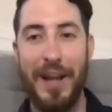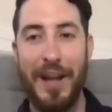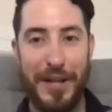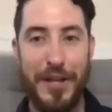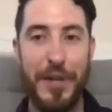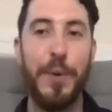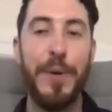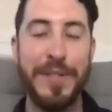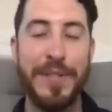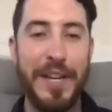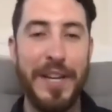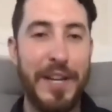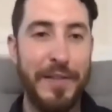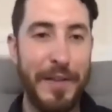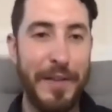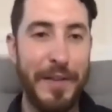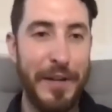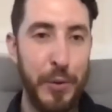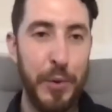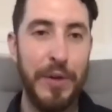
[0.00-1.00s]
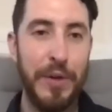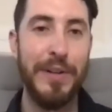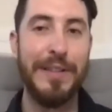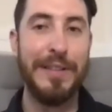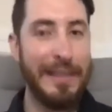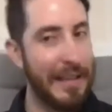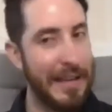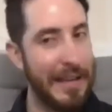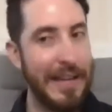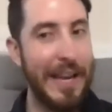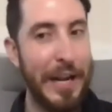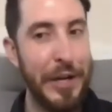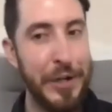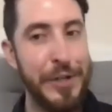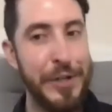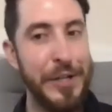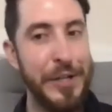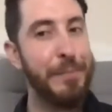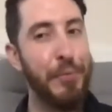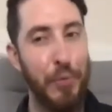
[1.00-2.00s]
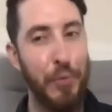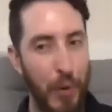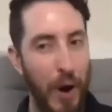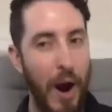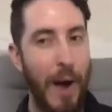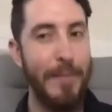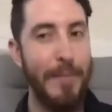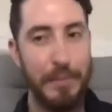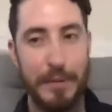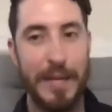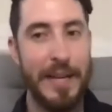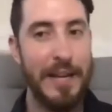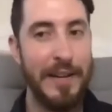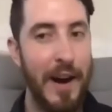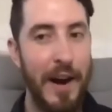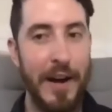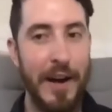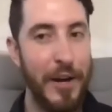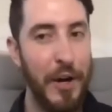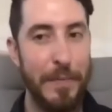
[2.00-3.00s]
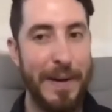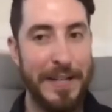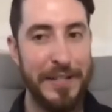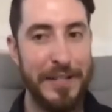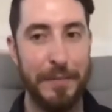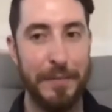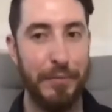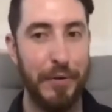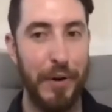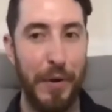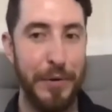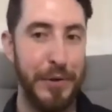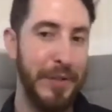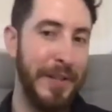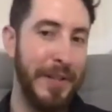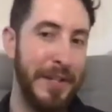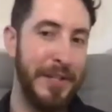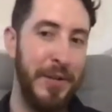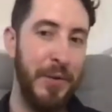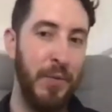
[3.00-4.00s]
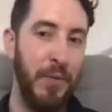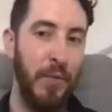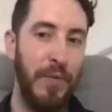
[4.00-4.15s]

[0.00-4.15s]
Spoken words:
you as an individual, litigation is probably not your best approach unless you